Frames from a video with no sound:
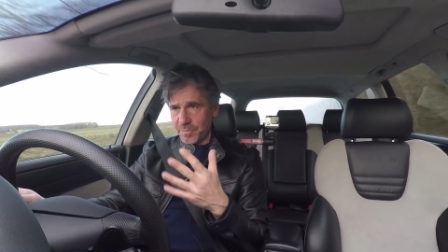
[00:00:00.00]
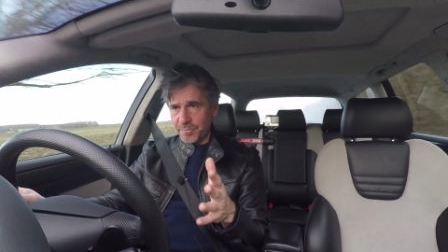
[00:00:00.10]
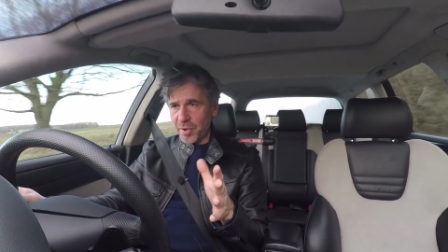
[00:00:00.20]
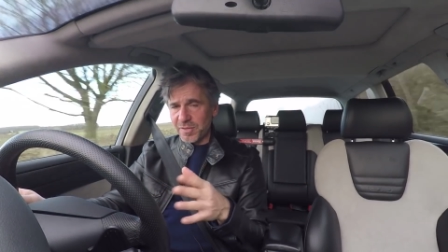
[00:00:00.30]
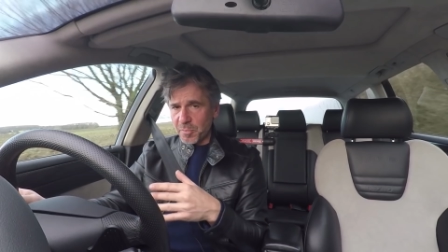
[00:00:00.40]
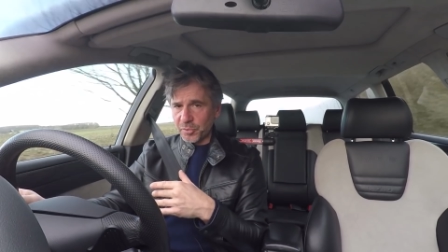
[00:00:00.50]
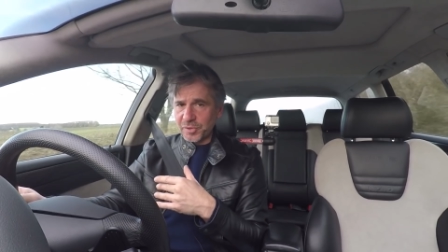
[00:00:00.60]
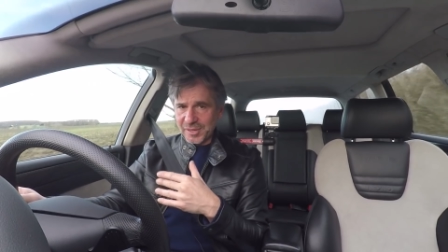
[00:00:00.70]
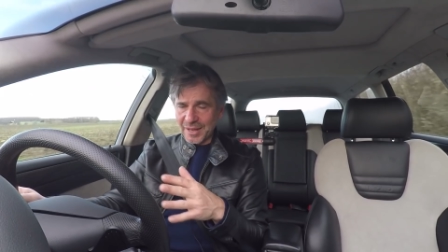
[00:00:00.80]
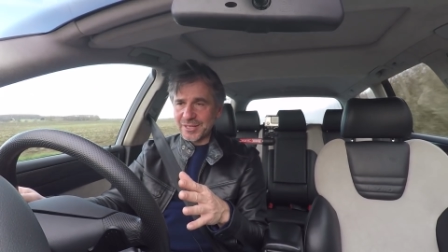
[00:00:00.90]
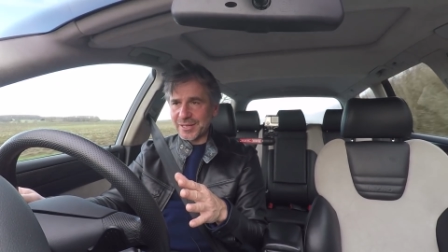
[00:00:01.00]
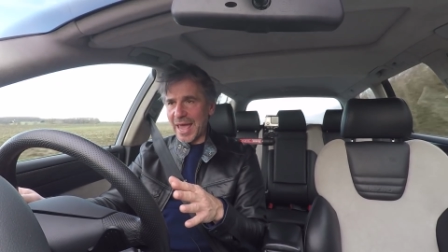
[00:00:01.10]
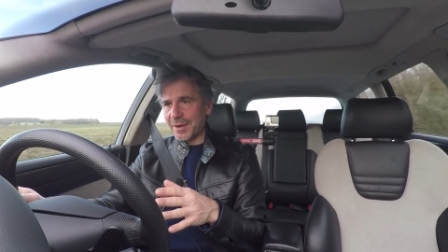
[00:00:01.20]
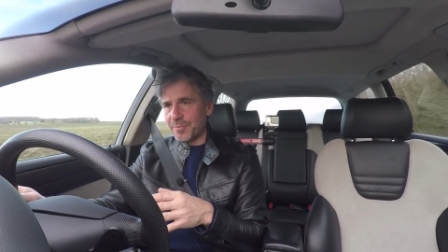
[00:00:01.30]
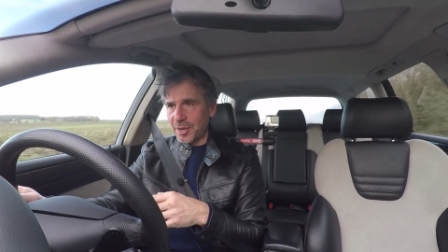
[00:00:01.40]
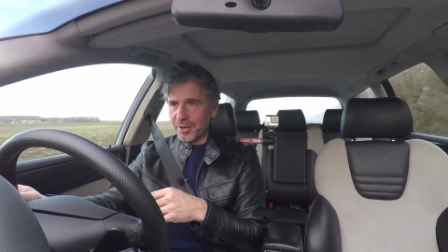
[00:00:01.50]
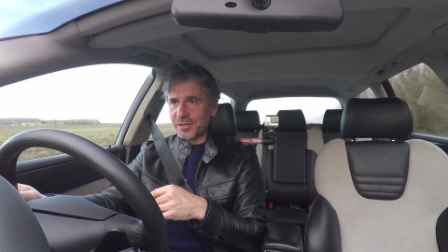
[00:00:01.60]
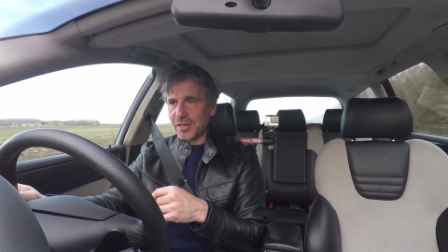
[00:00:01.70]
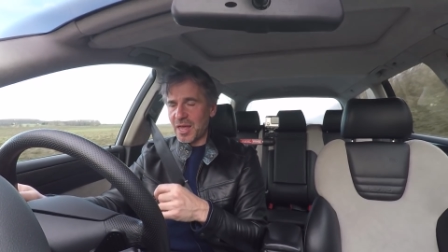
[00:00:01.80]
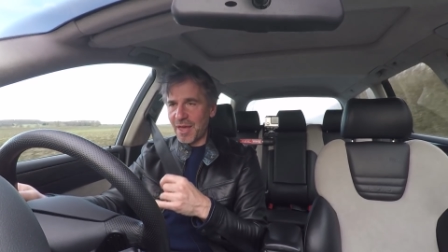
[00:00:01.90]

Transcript: Both models, Standard and Plus,